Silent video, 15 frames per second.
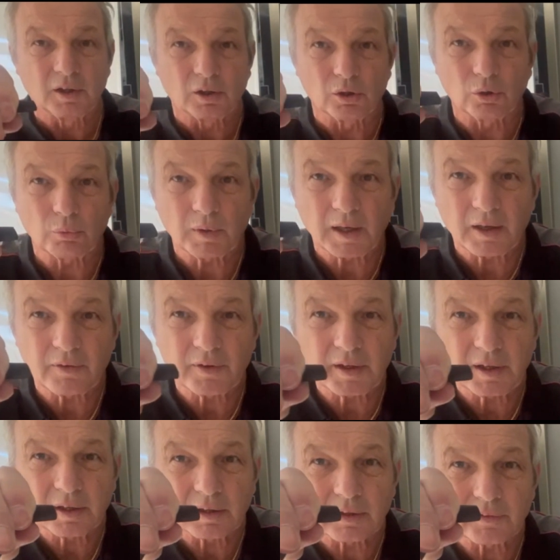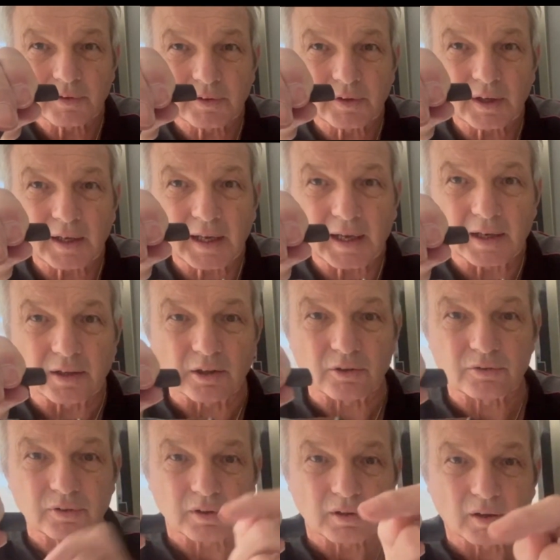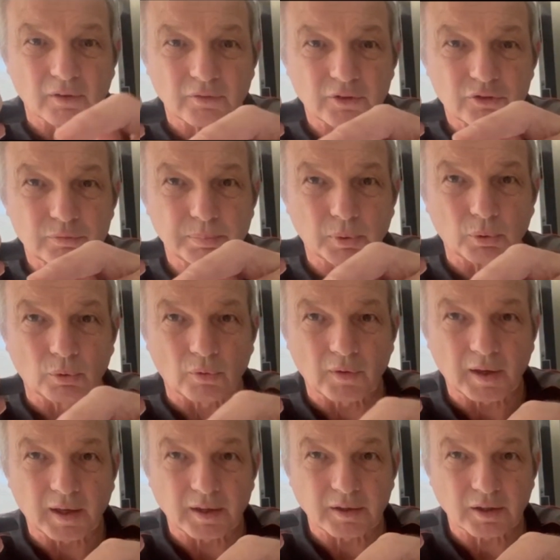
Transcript: look where the line is on the spool there.